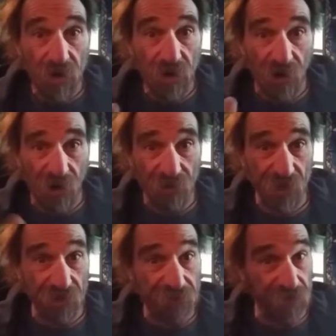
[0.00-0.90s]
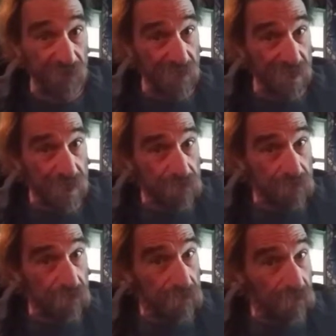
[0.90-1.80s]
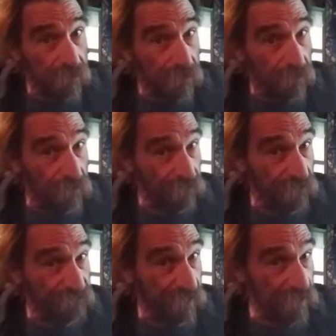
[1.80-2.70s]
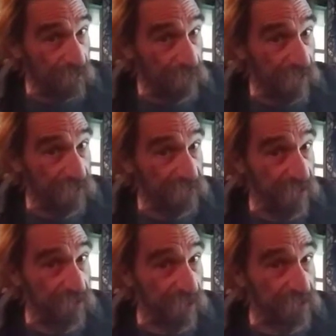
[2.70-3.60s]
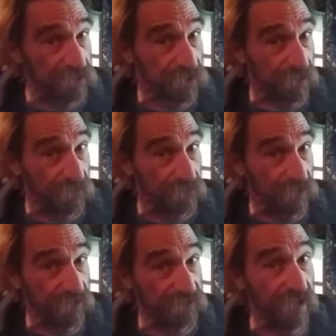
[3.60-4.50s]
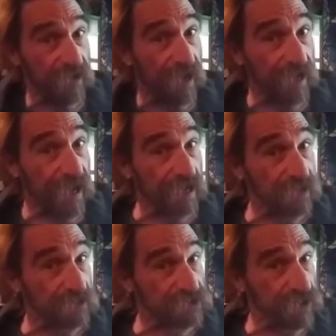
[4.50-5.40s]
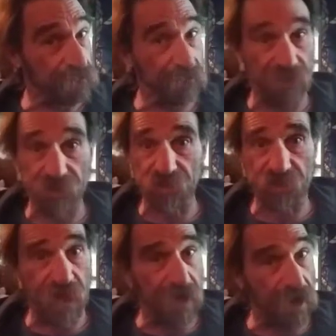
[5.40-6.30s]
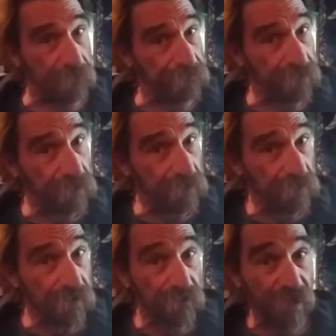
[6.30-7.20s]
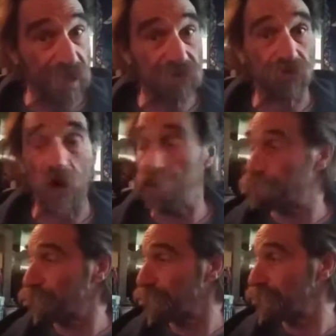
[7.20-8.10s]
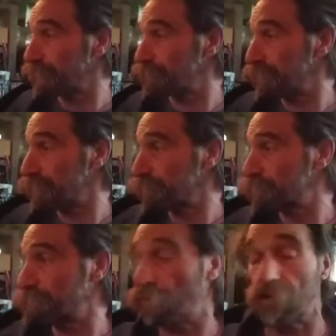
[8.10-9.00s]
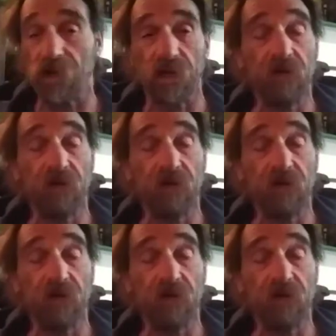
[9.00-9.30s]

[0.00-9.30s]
Are they feeling it? Are they feeling it? What do you think, ladies and gentlemen? What do you think? I got a little zap in the step. That's right, bringing us in this morning.